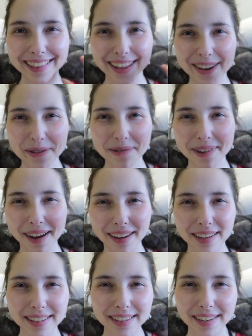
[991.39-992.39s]
Hello you
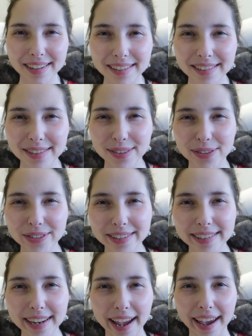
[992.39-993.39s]
guys, it is
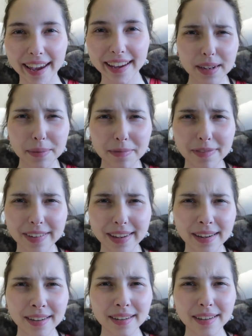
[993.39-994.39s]
Thursday. I'm
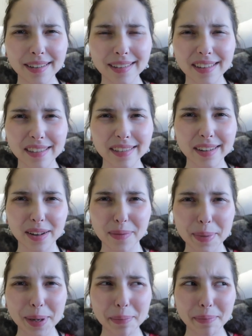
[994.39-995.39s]
feeling a little
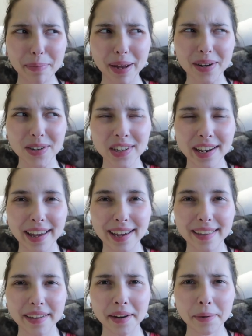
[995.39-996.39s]
bit better
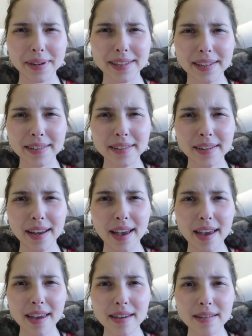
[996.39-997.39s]
today than I was
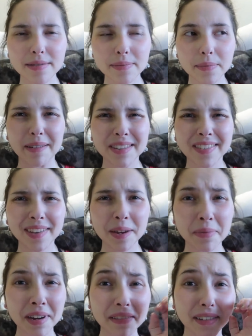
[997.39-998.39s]
yesterday. I was
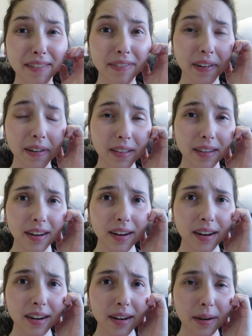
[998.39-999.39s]
feeling pretty rough
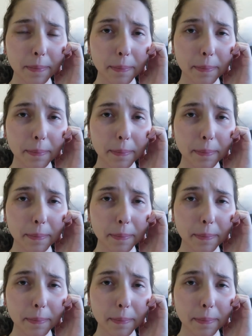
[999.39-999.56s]
earlier,